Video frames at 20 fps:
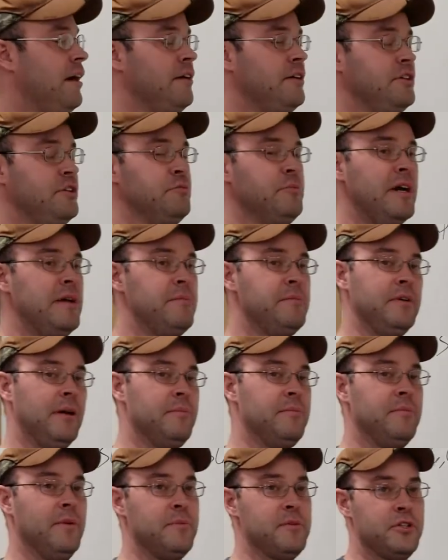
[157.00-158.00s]
You might,
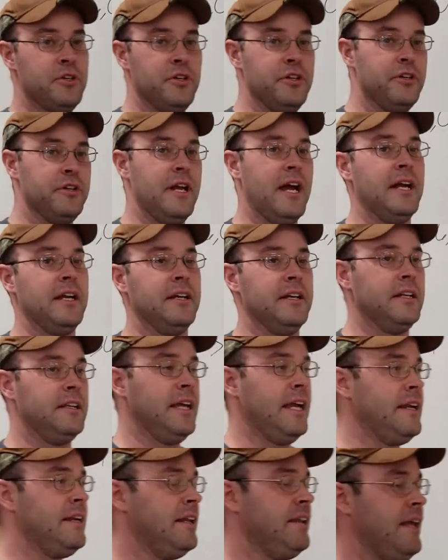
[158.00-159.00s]
I'm sure you're not gonna
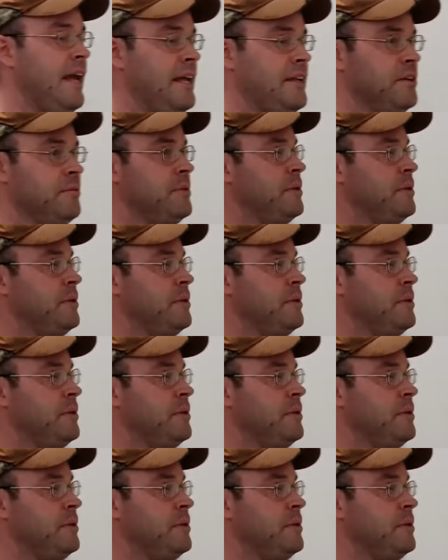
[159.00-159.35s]
land on that. You'll be